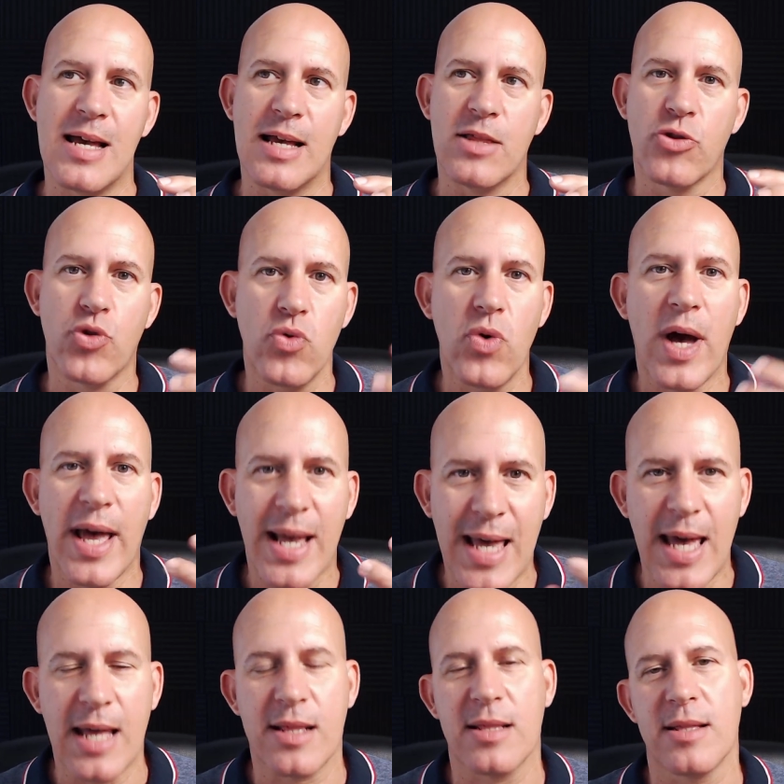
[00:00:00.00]
do I
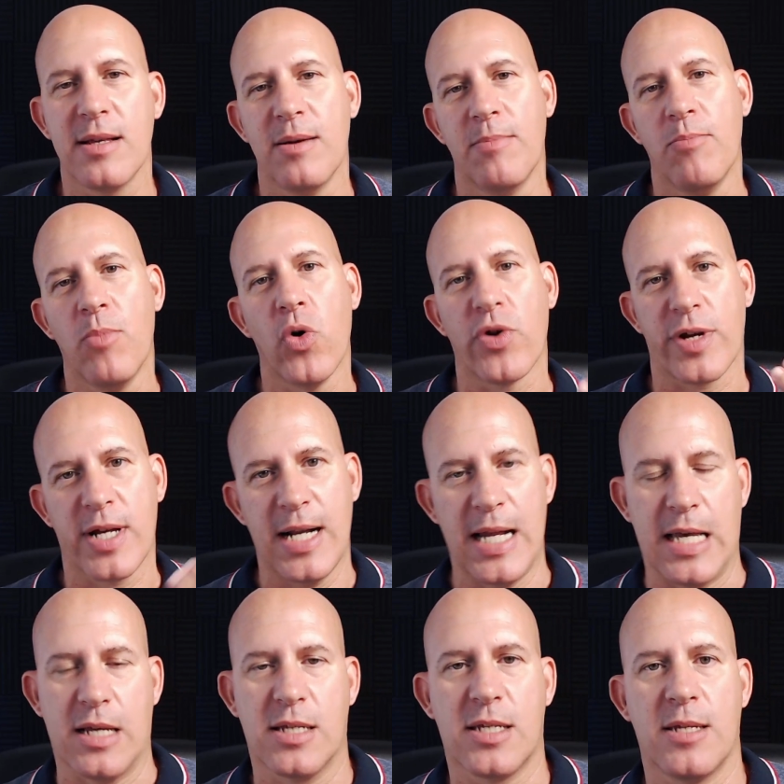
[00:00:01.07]
get more
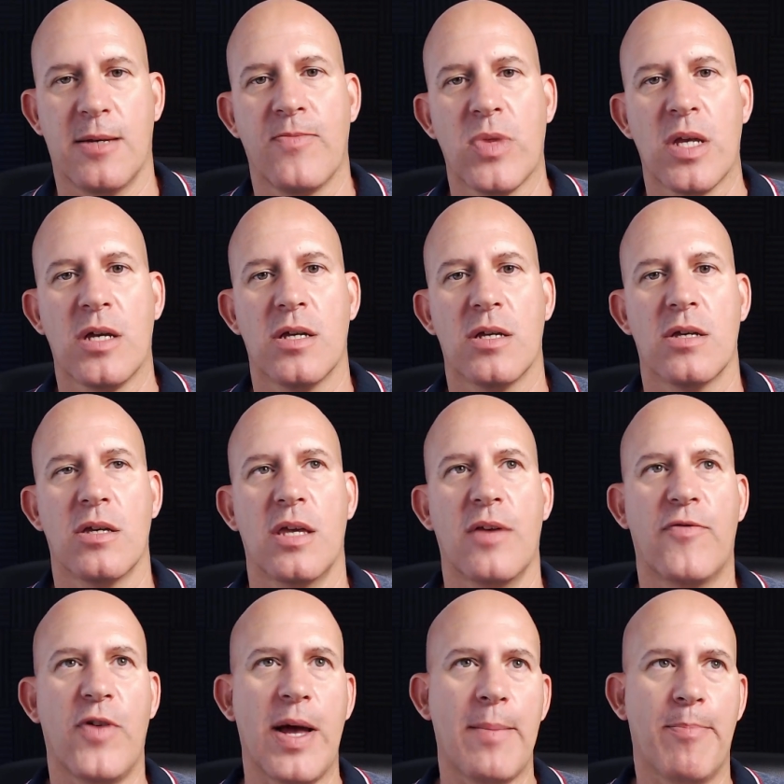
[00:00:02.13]
clicks?
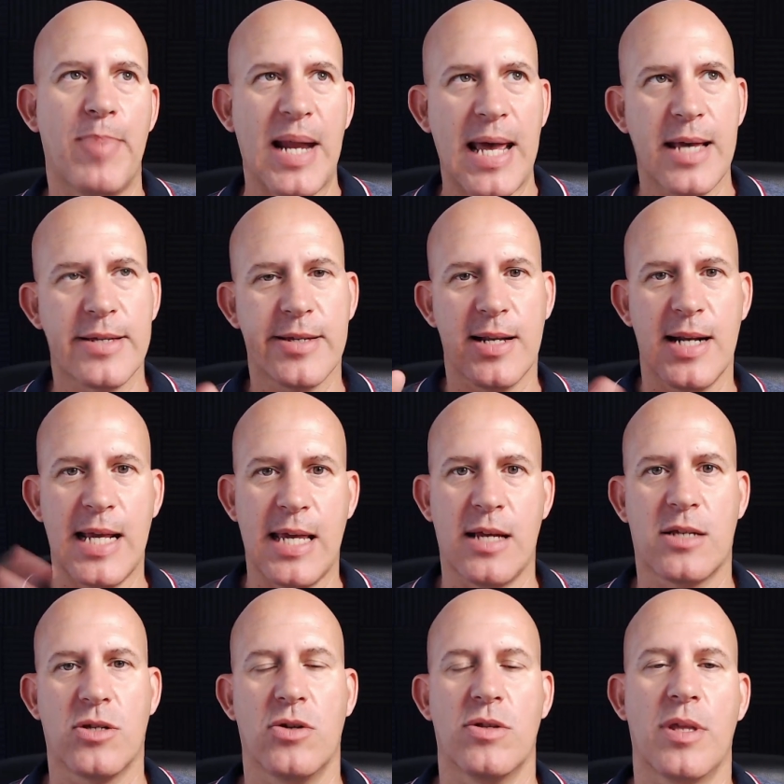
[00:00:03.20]
If I place
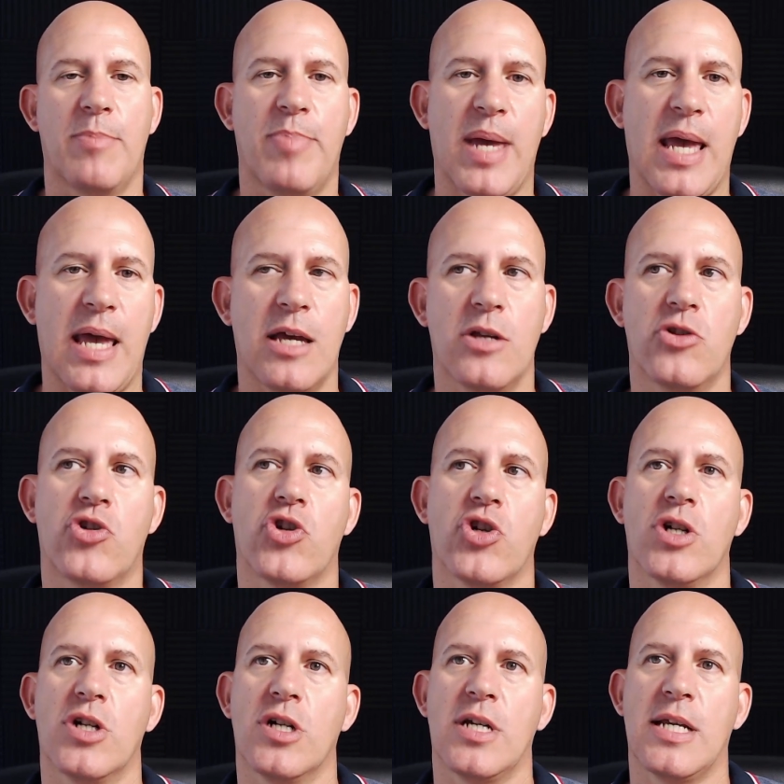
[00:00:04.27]
links on the page
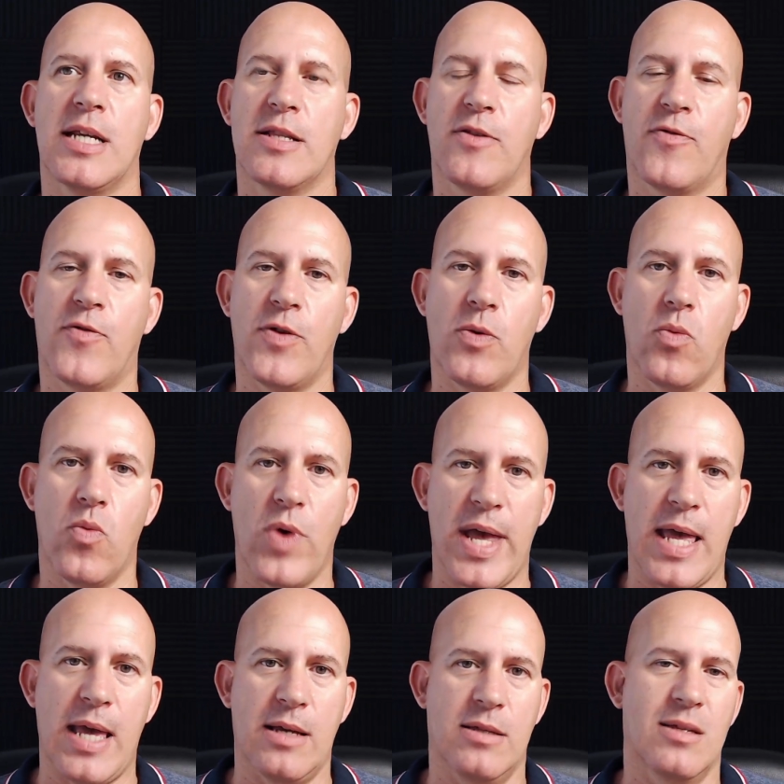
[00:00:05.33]
in a different
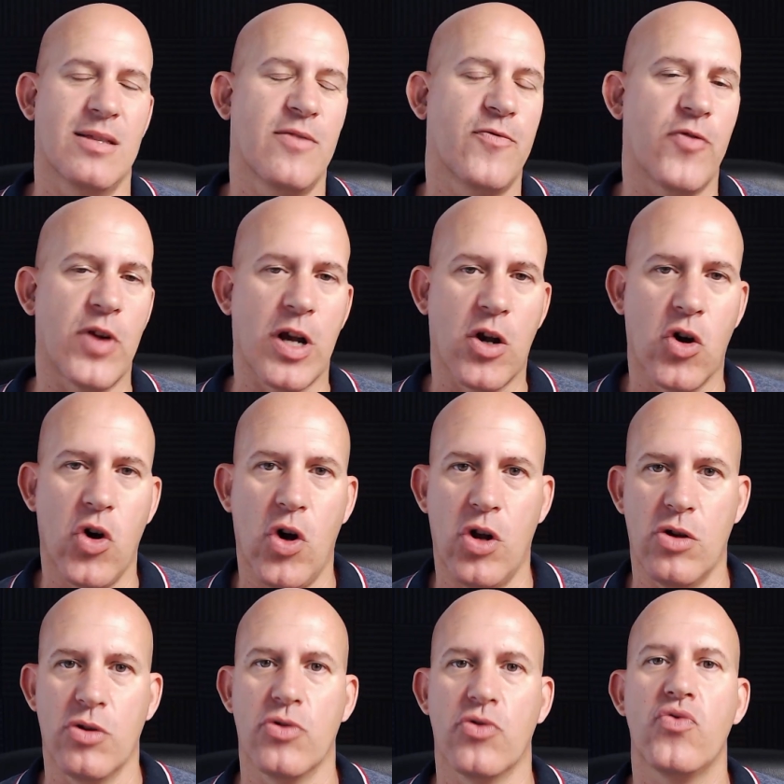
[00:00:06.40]
way, a different
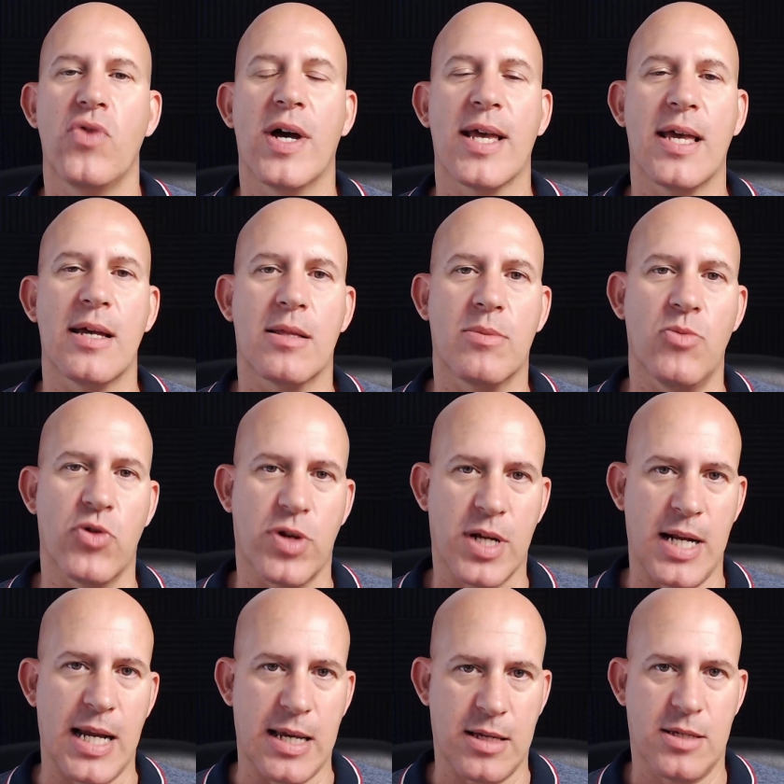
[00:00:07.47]
color, do I get more
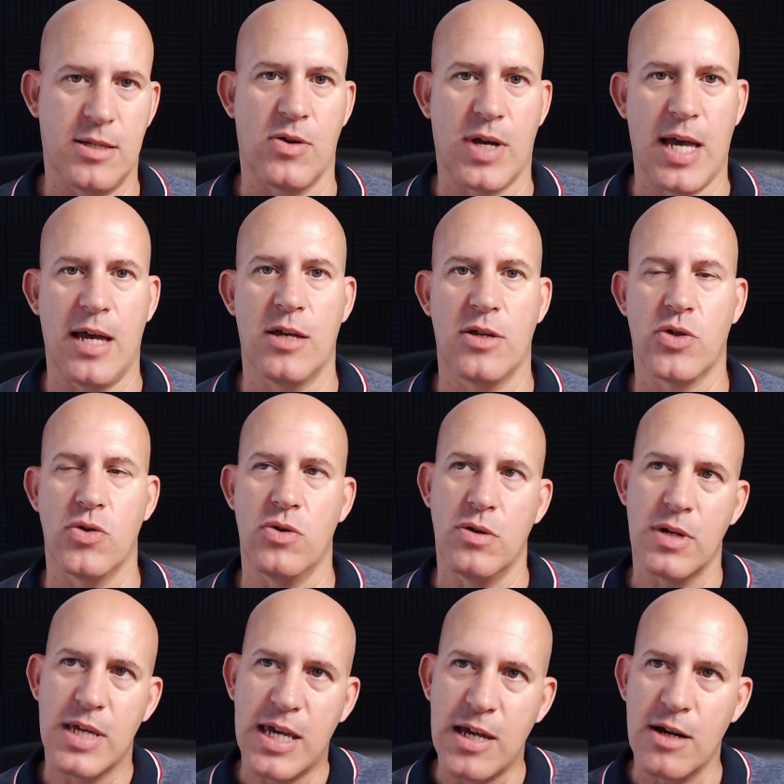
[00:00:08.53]
clicks? Okay, so
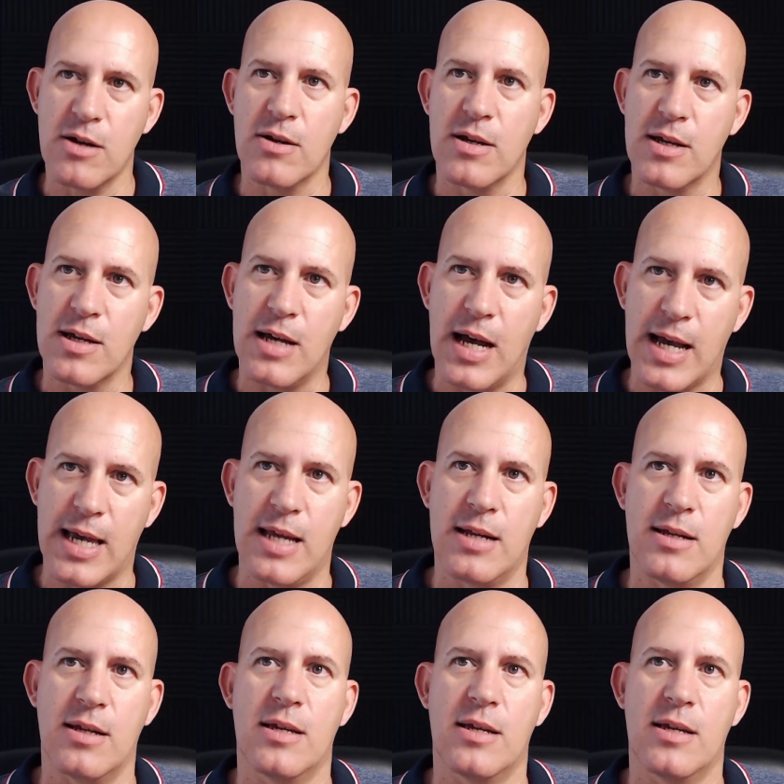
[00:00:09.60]
here again,